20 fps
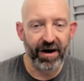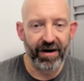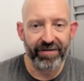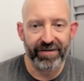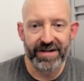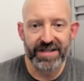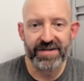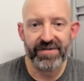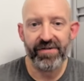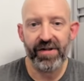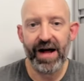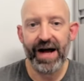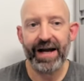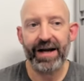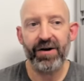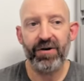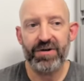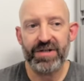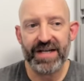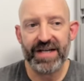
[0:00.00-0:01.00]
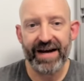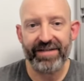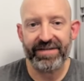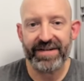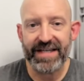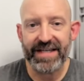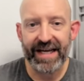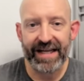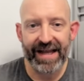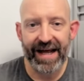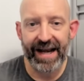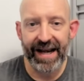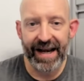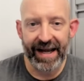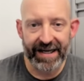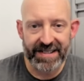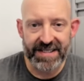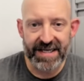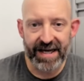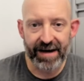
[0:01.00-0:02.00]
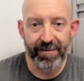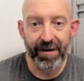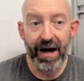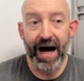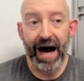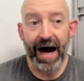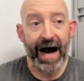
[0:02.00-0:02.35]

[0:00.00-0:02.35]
offensive line coach, they have to take that next step.